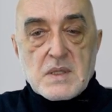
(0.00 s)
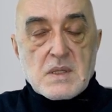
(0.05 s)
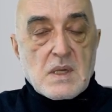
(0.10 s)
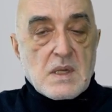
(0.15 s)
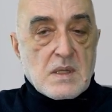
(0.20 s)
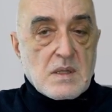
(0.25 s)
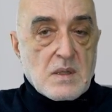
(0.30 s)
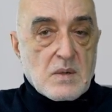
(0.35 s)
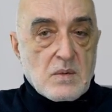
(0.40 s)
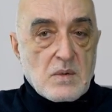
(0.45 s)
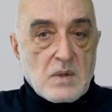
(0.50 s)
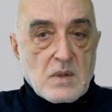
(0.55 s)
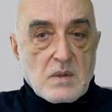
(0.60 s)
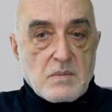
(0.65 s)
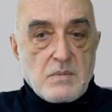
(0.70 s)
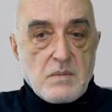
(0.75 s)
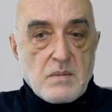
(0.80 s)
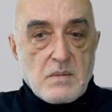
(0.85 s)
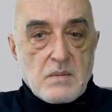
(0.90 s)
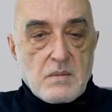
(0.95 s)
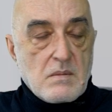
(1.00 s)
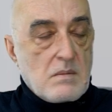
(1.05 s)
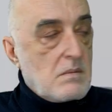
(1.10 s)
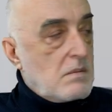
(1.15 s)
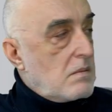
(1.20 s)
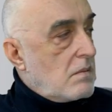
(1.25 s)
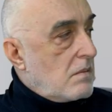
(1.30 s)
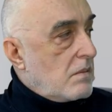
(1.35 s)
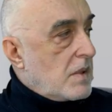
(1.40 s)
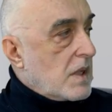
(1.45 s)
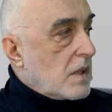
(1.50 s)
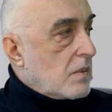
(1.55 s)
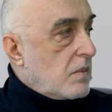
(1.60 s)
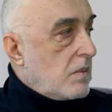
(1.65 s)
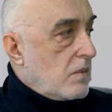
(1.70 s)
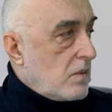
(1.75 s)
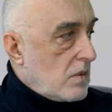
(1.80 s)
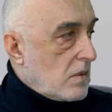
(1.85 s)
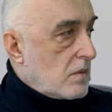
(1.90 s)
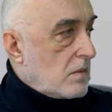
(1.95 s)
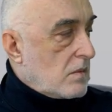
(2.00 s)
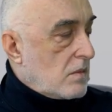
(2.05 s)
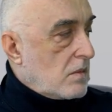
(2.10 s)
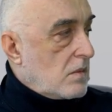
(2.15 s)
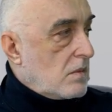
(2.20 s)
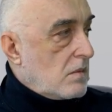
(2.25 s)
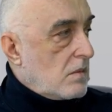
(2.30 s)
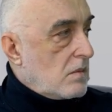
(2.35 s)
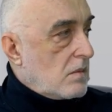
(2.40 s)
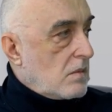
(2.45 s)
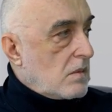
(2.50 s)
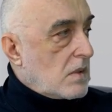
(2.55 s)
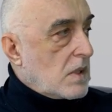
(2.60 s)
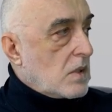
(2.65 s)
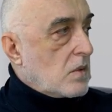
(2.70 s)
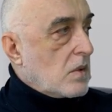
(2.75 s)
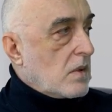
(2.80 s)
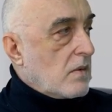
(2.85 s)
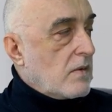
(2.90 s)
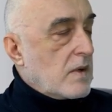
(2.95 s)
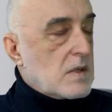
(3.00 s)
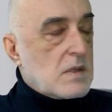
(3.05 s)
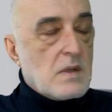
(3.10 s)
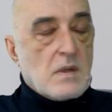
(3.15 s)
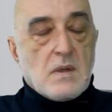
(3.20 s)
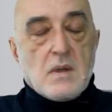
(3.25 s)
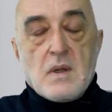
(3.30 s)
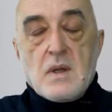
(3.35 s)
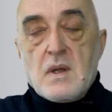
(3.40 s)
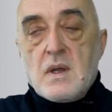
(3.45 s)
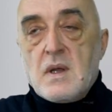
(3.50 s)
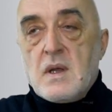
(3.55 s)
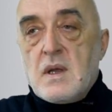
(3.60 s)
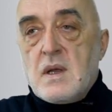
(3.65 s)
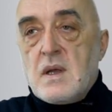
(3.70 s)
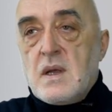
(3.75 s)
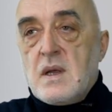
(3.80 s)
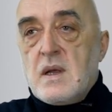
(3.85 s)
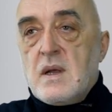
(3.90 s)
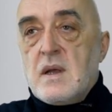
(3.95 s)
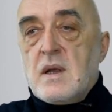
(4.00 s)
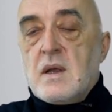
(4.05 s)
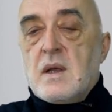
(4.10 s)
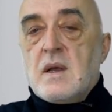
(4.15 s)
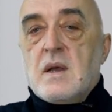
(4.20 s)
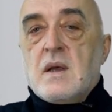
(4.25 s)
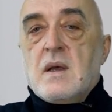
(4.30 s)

who watched the latest video, the one which was released